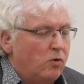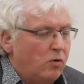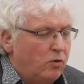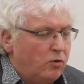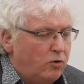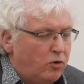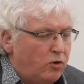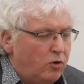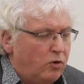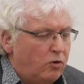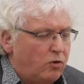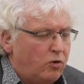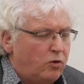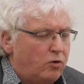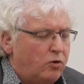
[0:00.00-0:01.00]

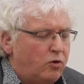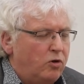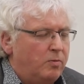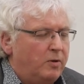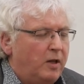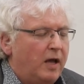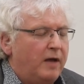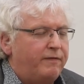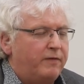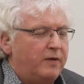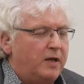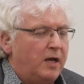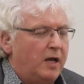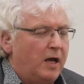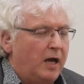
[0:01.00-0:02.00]
human life
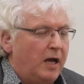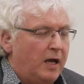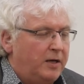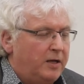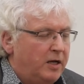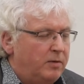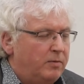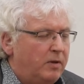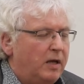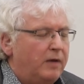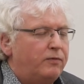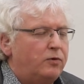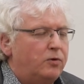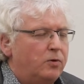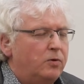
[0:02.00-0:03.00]
and animal
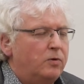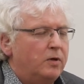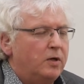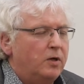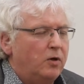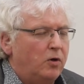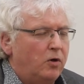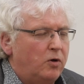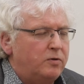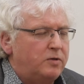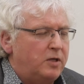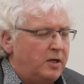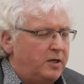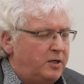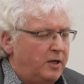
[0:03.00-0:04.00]
life too, all
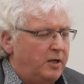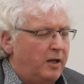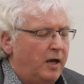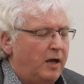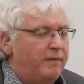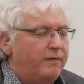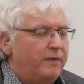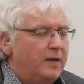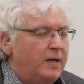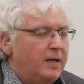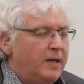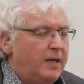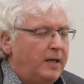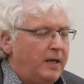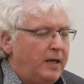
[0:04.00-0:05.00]
sentient life
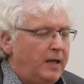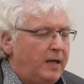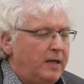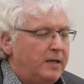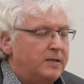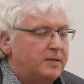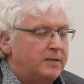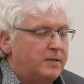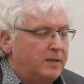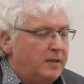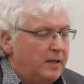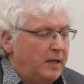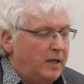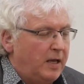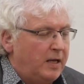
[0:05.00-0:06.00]
is
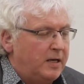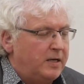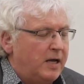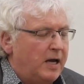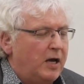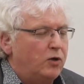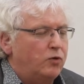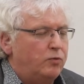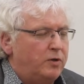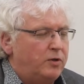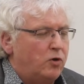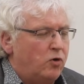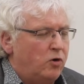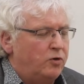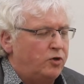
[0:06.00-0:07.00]
endowed
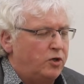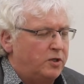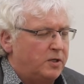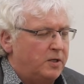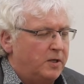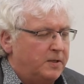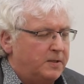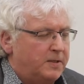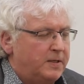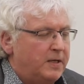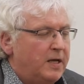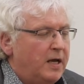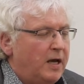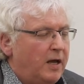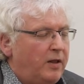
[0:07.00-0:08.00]
with consciousness
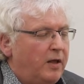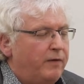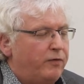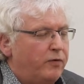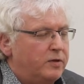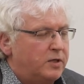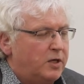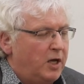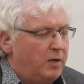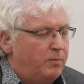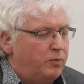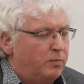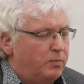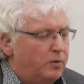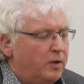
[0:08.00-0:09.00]
and therefore is
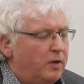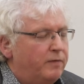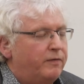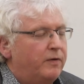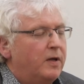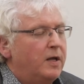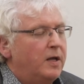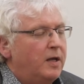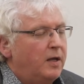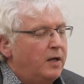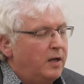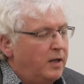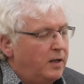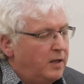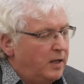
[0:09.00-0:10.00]
capable of
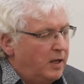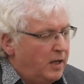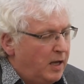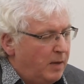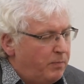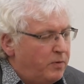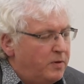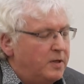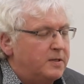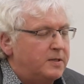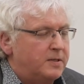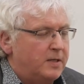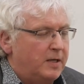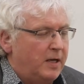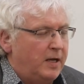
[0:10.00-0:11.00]

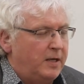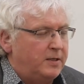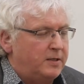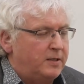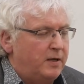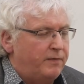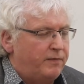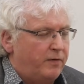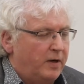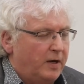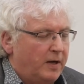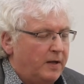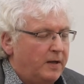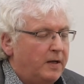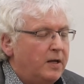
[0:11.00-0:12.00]
happiness and suffering.
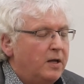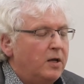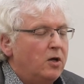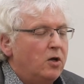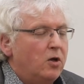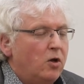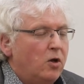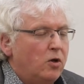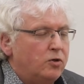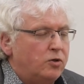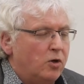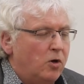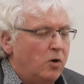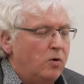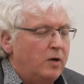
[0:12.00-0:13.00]

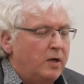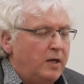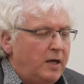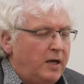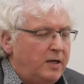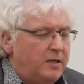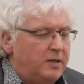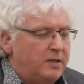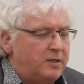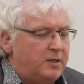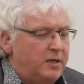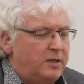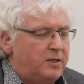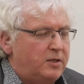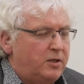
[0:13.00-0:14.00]
So it
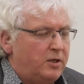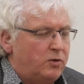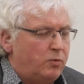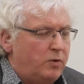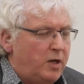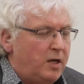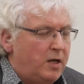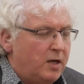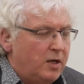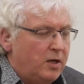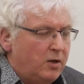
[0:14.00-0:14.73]
insists that we